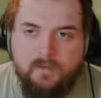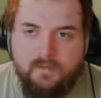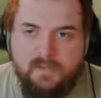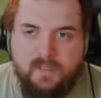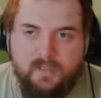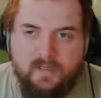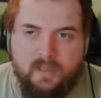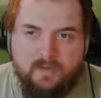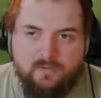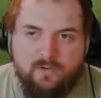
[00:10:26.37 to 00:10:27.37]
Sandy
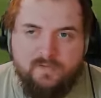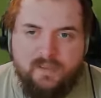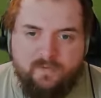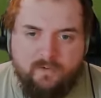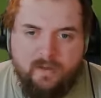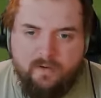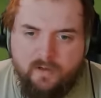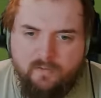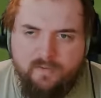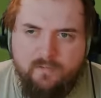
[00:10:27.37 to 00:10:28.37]
again drives down the ground. I
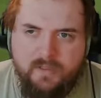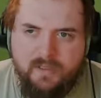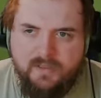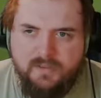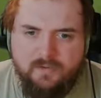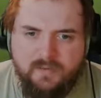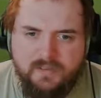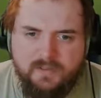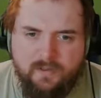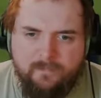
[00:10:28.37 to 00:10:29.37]
don't think we can get two
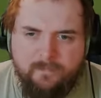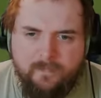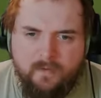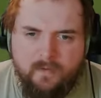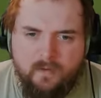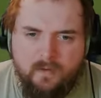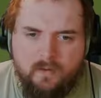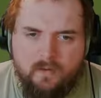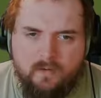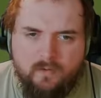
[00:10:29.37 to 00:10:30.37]
this time.
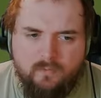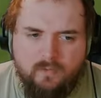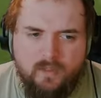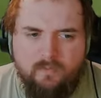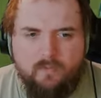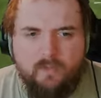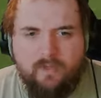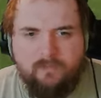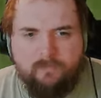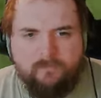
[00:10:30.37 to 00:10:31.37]
No, we'll keep it at one.